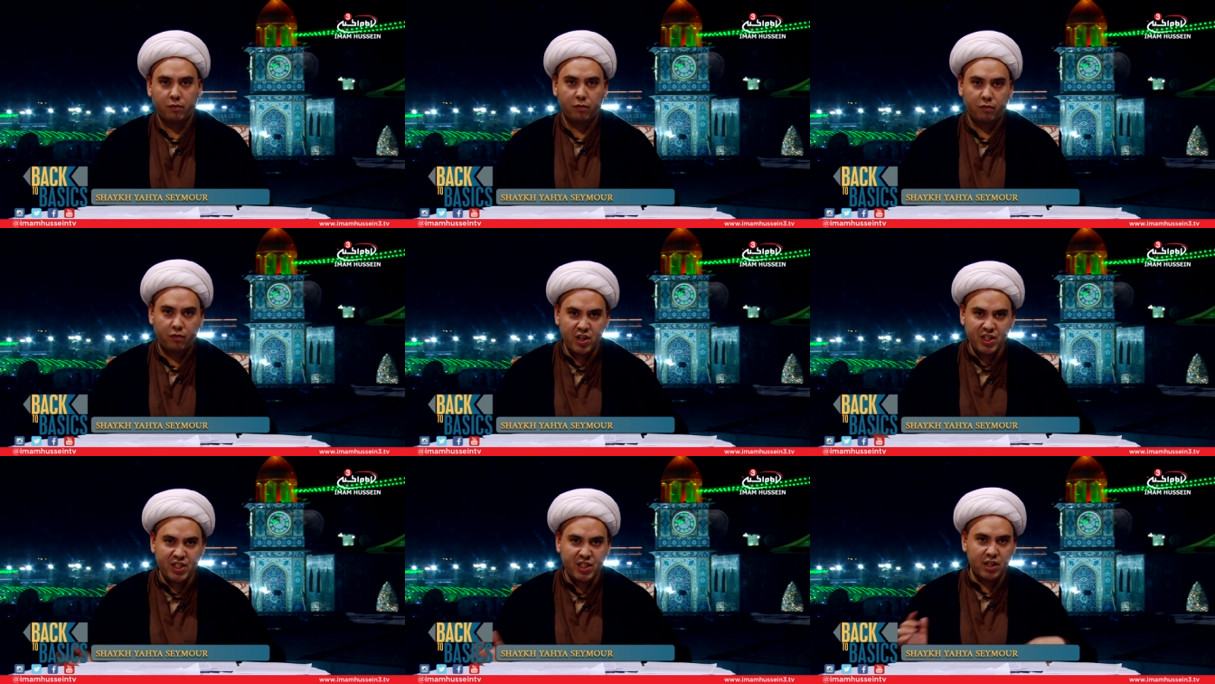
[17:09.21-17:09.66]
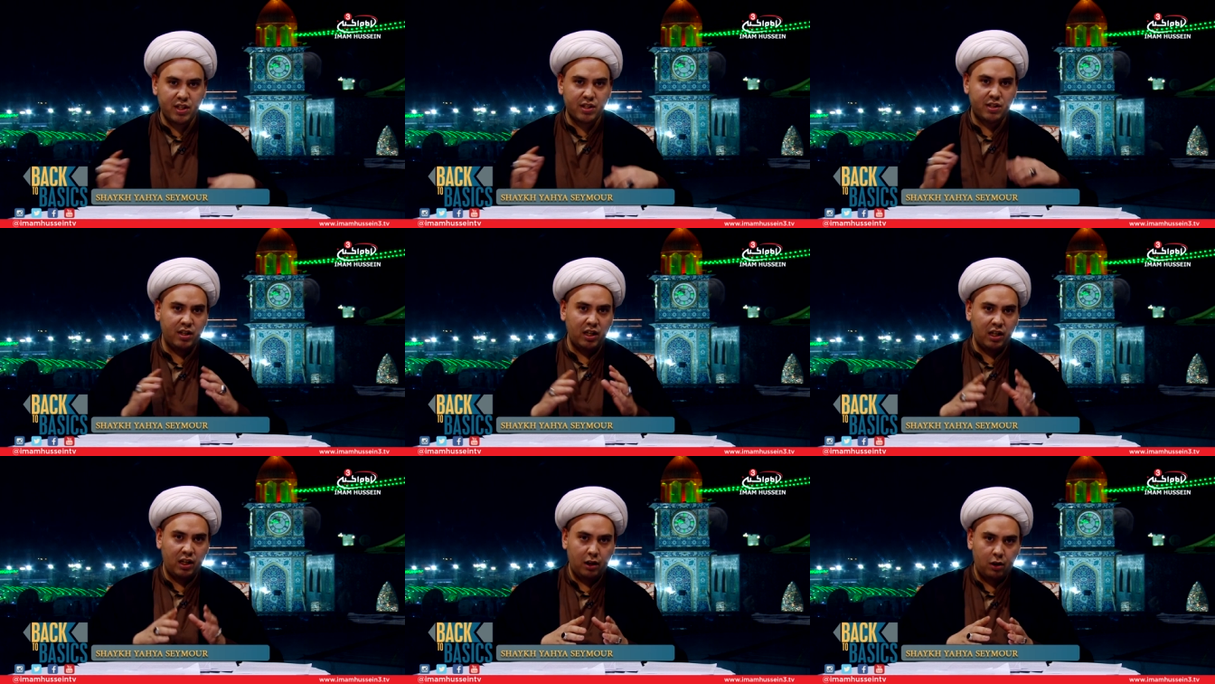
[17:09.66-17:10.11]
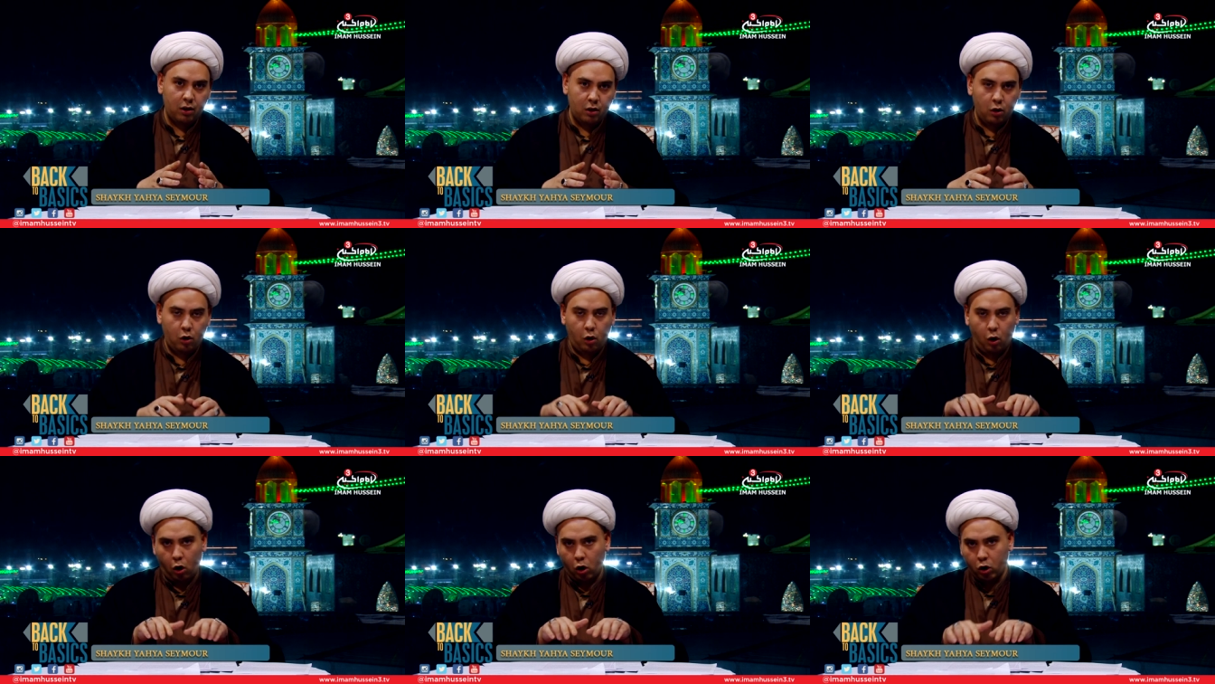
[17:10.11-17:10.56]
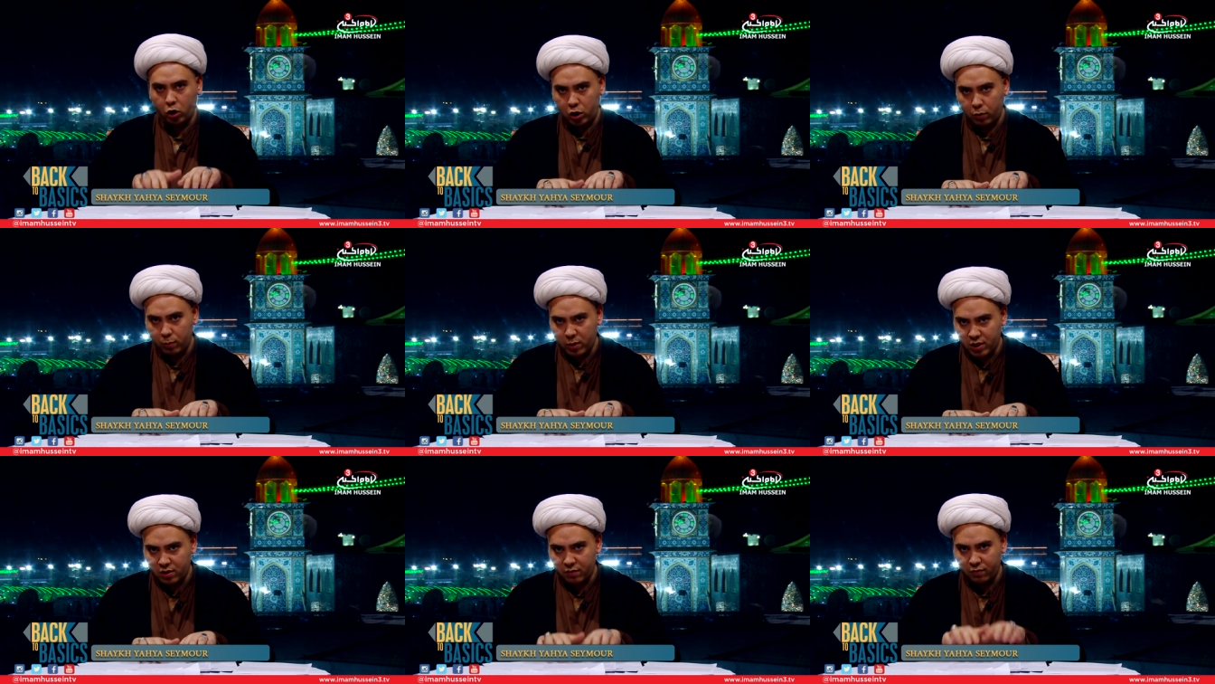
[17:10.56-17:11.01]
This is the
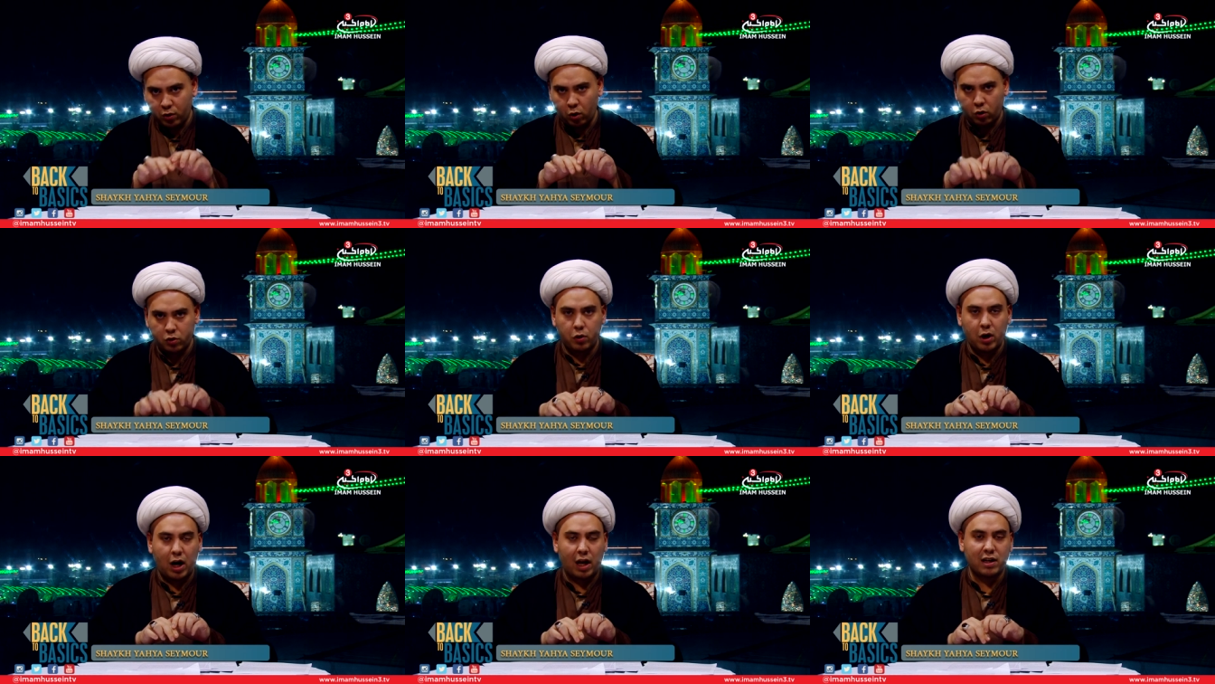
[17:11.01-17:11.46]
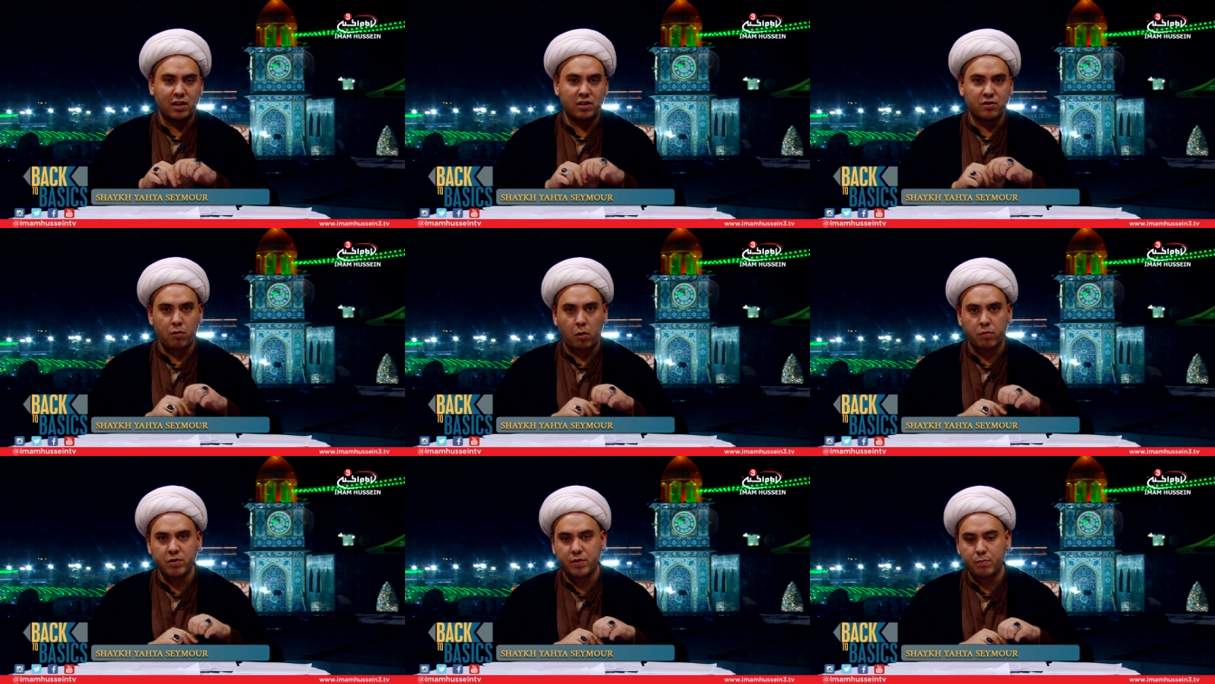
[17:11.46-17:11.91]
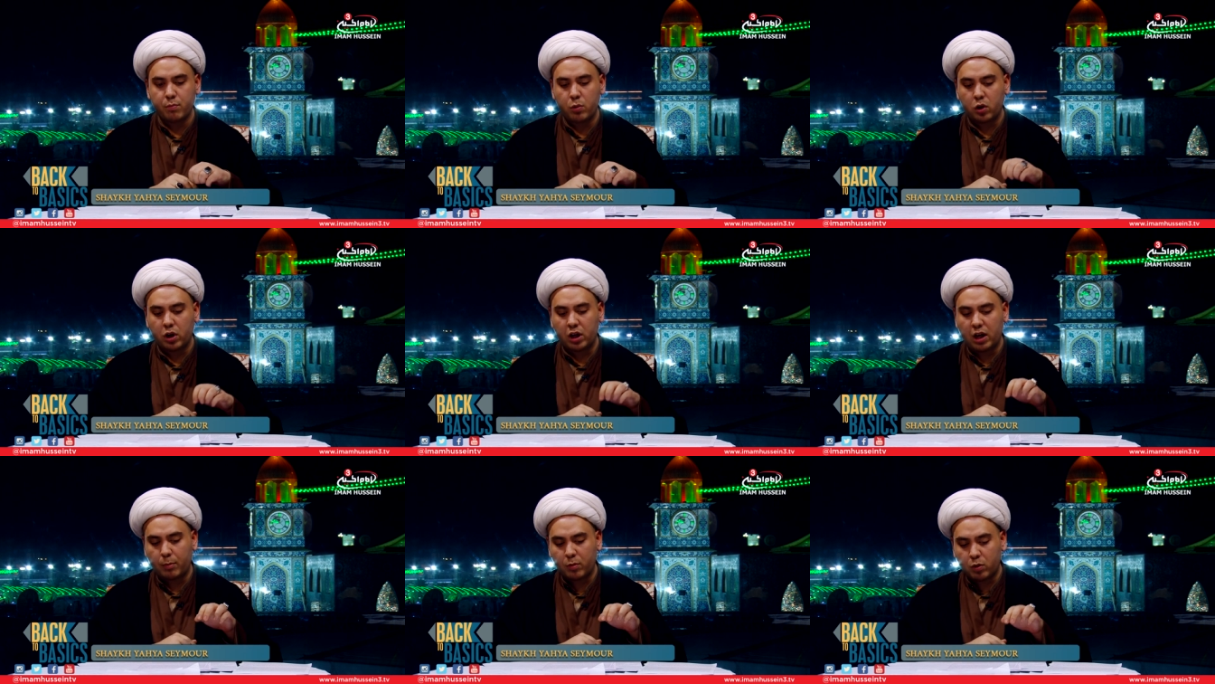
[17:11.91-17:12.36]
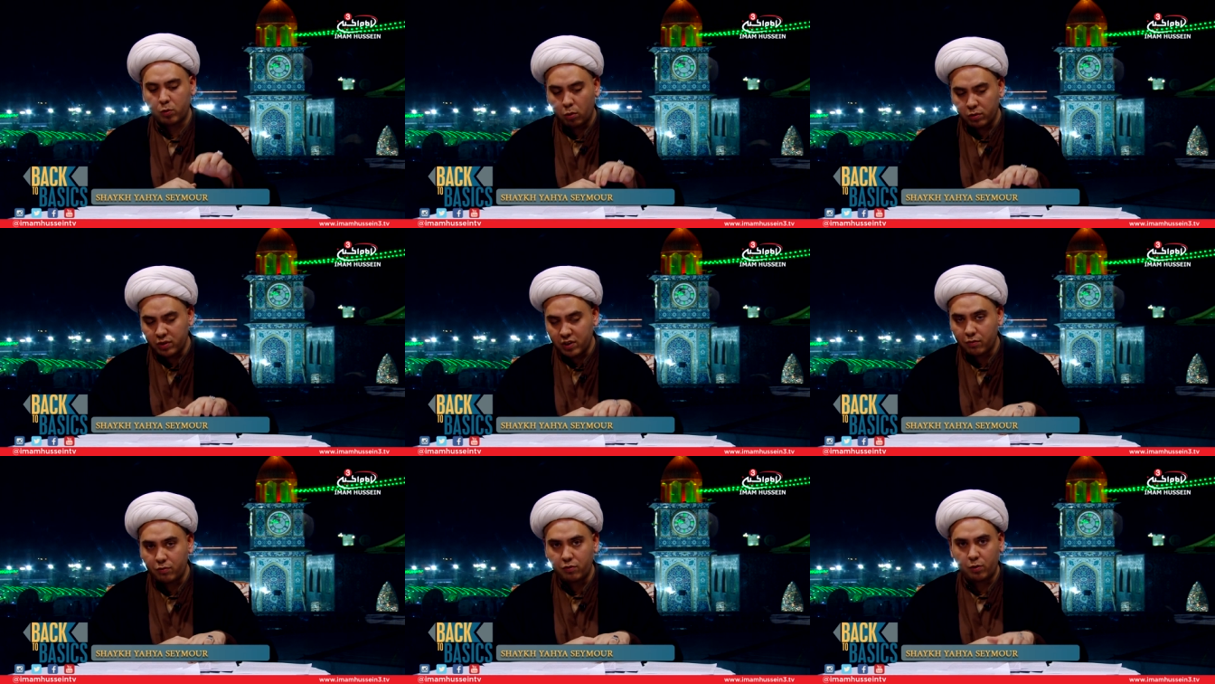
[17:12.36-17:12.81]
argument of Dr. Alex Rosenberg, and I'm
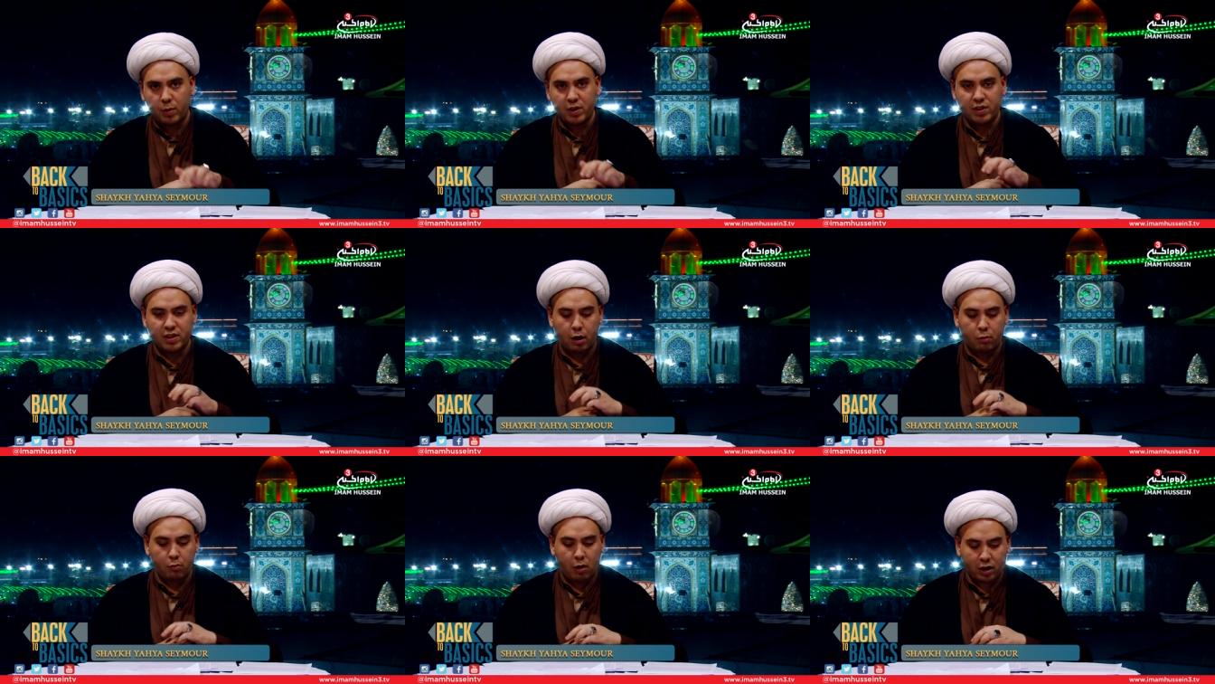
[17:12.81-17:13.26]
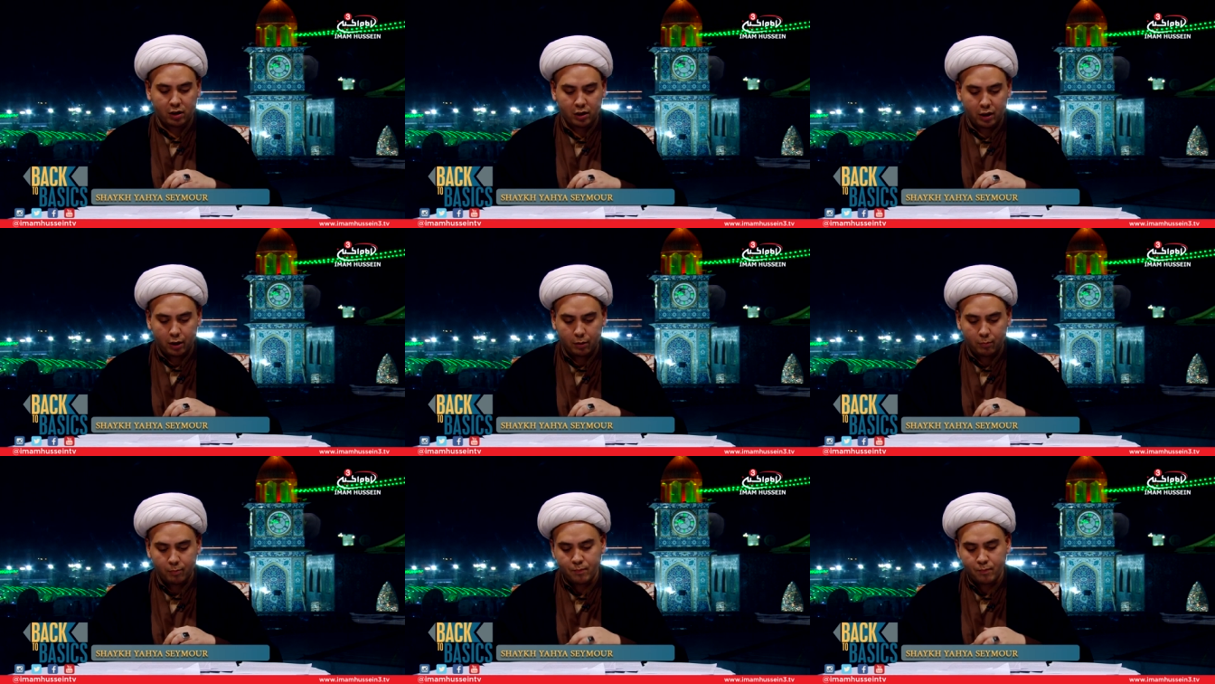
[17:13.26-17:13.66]
quoting from it directly.